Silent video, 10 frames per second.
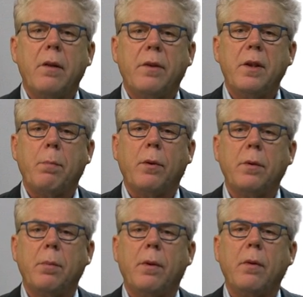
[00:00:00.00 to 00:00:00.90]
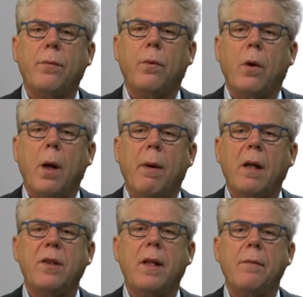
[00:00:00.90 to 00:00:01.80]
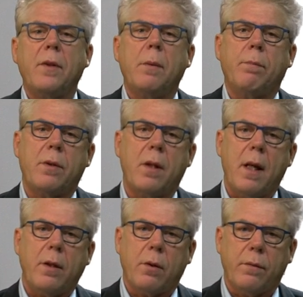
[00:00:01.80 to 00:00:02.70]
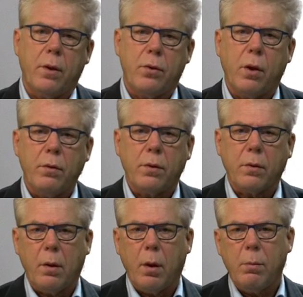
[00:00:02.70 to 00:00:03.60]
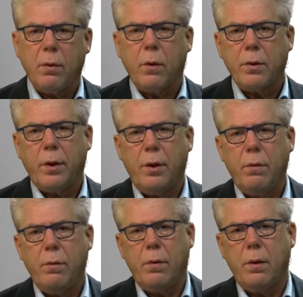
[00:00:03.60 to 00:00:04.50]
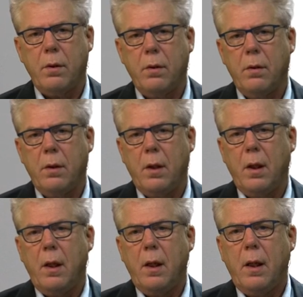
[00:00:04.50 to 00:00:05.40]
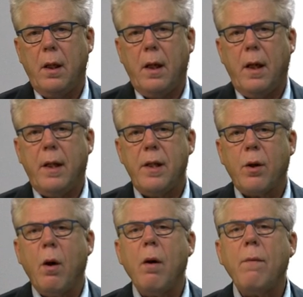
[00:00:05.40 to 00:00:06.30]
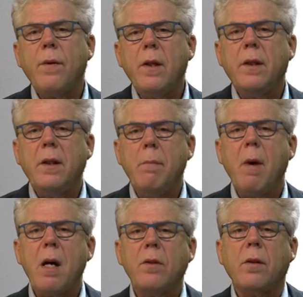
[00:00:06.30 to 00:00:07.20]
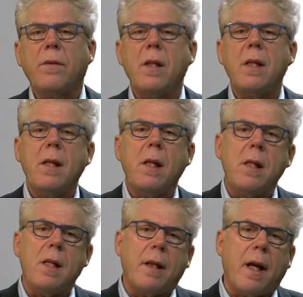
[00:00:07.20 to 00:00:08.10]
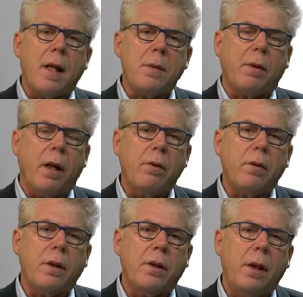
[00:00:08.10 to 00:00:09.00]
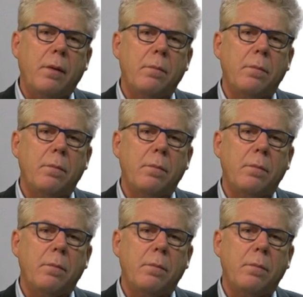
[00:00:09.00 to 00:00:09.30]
is responsible for about 70% of the total global water use. It is often the demand of the cities that get priority.